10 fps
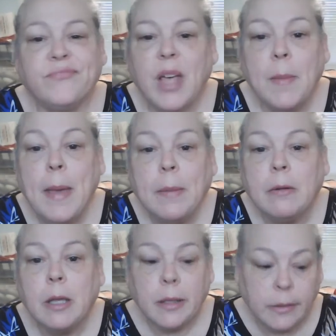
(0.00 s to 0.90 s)
I'm
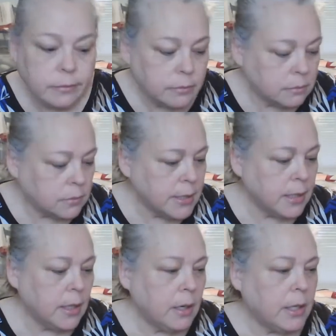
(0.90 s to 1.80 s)
happy with it.
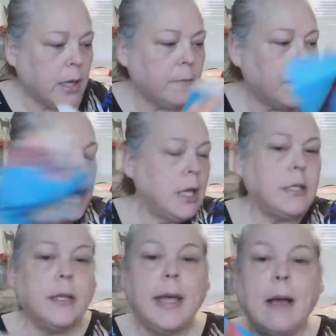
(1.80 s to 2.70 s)
So there you go.
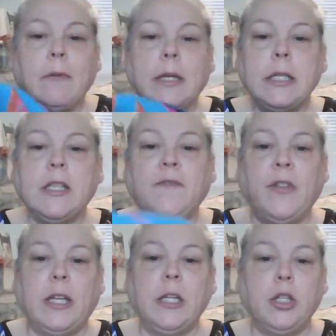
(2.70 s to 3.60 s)
So that one is
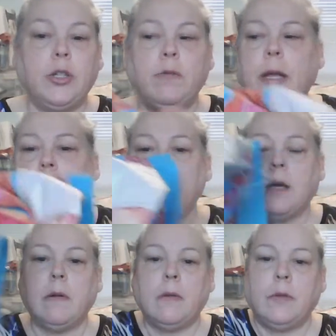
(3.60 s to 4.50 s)
finished, ready to
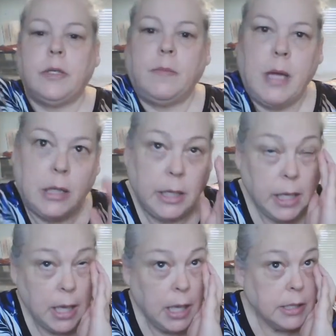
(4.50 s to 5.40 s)
go over to Molly.
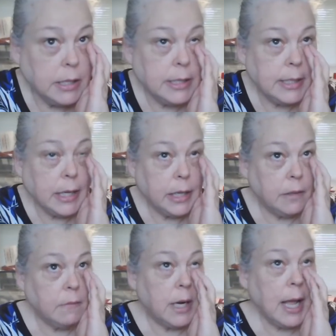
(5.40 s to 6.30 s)
The
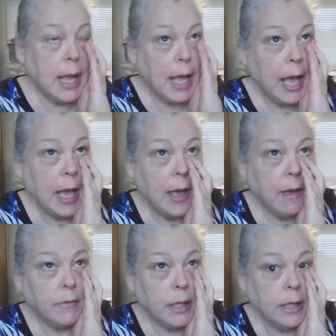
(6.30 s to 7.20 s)
second one I
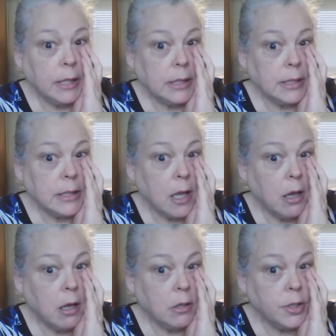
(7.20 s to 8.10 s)
have is
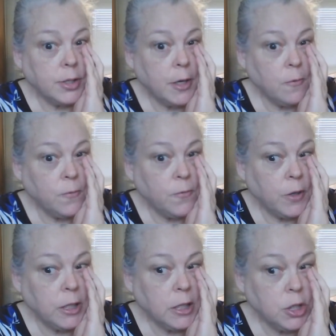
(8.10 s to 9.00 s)
also
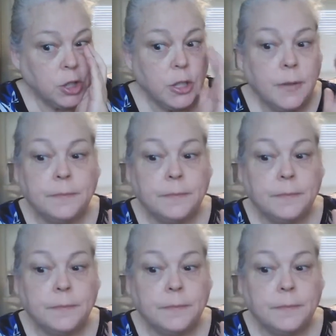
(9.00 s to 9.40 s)
finished,